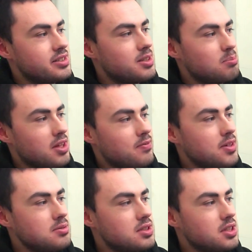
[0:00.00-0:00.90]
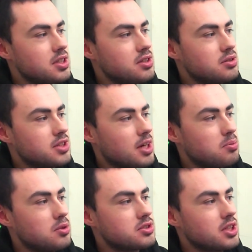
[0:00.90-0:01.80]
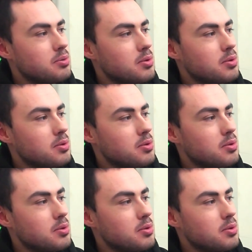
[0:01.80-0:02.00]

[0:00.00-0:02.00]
Simply filter your tap water